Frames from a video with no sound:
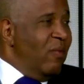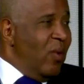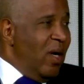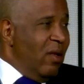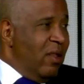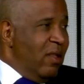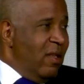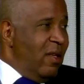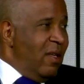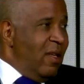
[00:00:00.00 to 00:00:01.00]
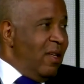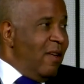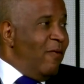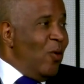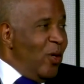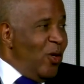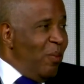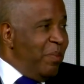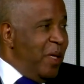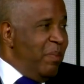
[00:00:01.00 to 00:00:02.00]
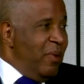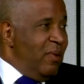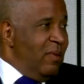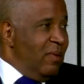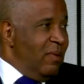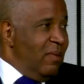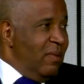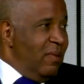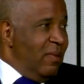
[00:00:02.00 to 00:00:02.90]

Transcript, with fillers: of wealth for your people. Mm-hmm.